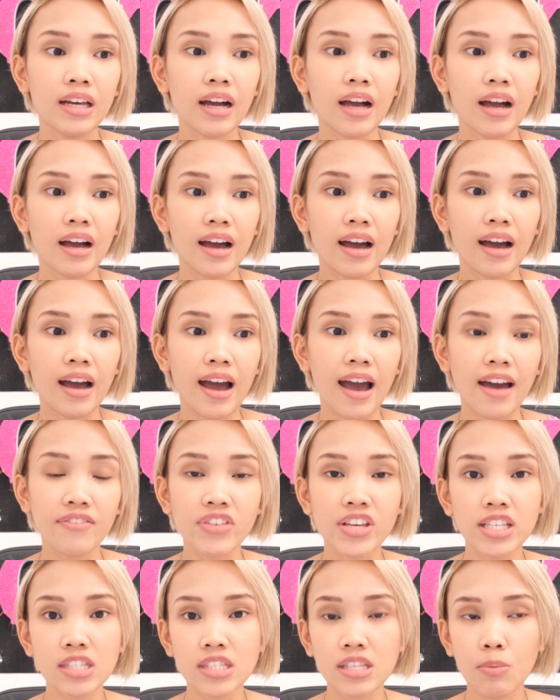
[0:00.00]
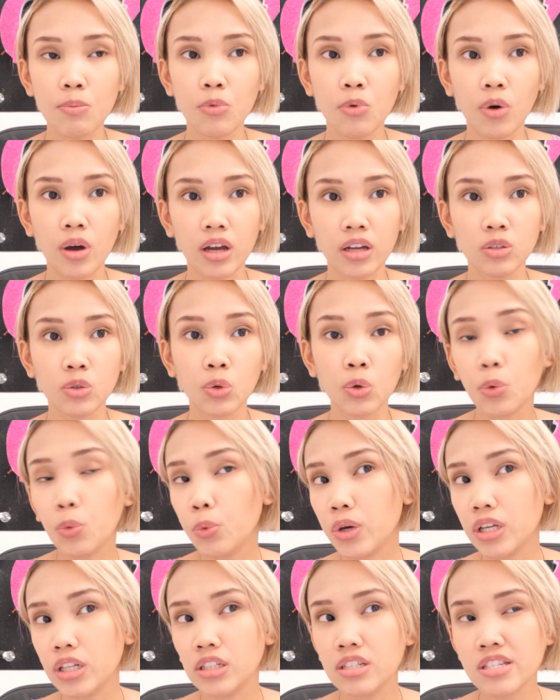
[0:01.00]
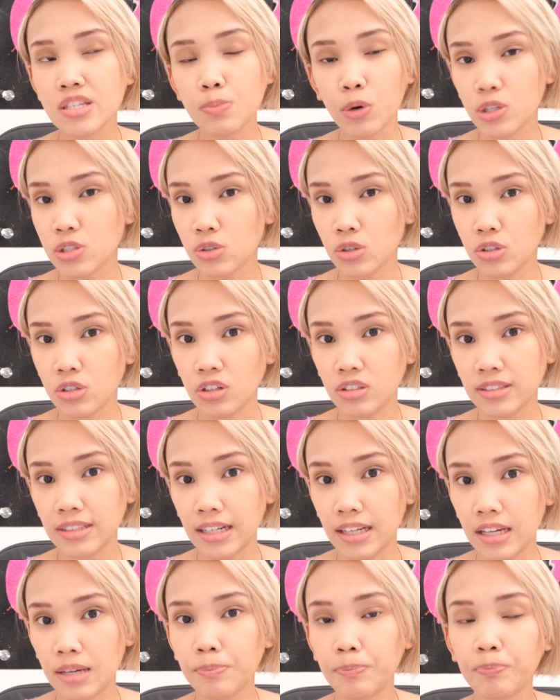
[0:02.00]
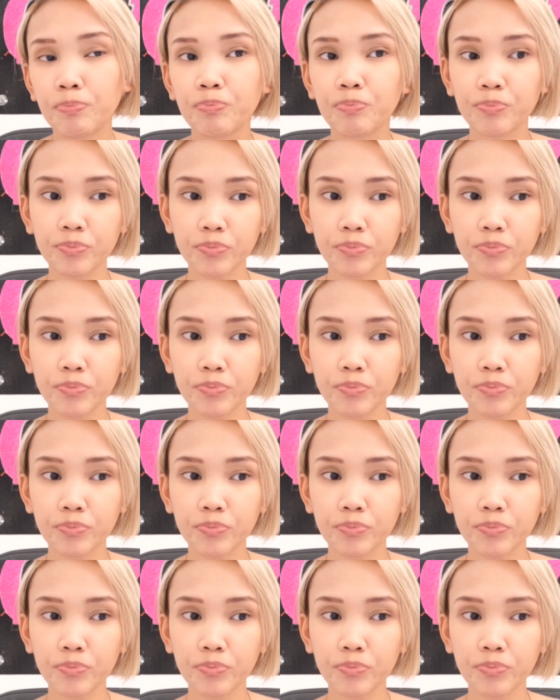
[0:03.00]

having someone who will sponsor your trip